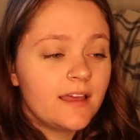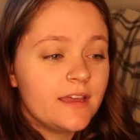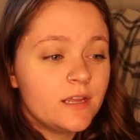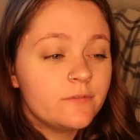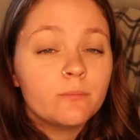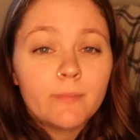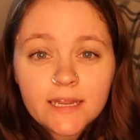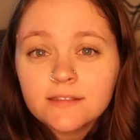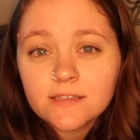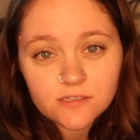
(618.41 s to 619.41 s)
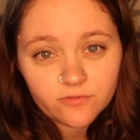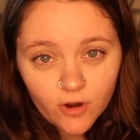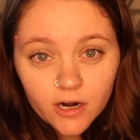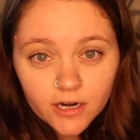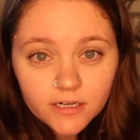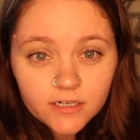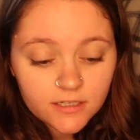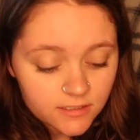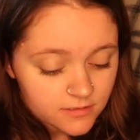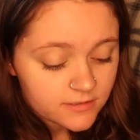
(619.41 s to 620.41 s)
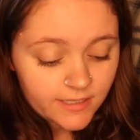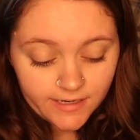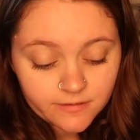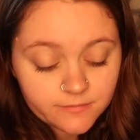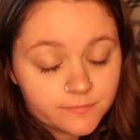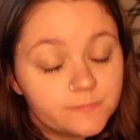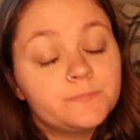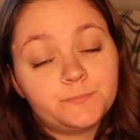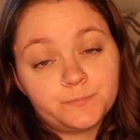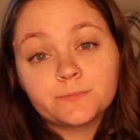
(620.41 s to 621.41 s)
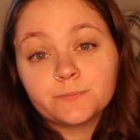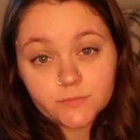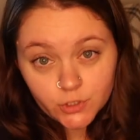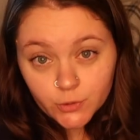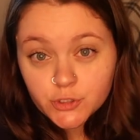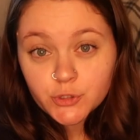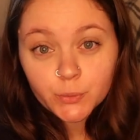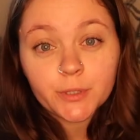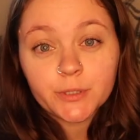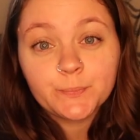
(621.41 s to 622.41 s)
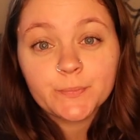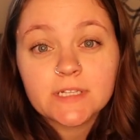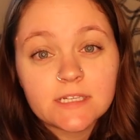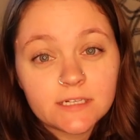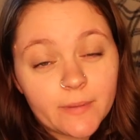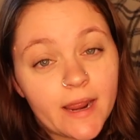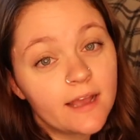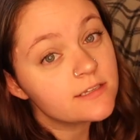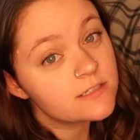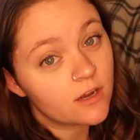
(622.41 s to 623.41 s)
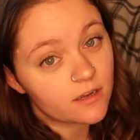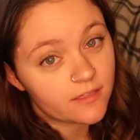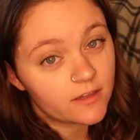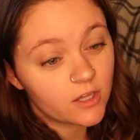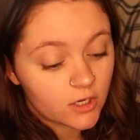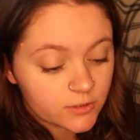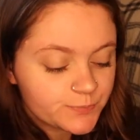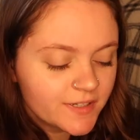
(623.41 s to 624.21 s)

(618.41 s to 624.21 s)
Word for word: And if you made it this far, Damn, you're a trooper. We'll sit in my ass talk that long.